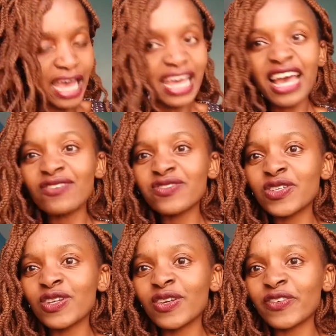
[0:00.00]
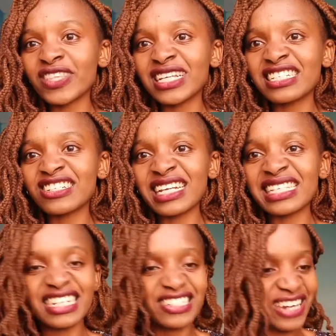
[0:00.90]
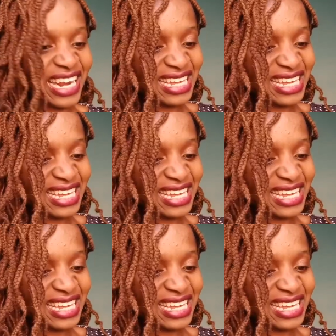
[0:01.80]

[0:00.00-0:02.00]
I have to look for this dress and try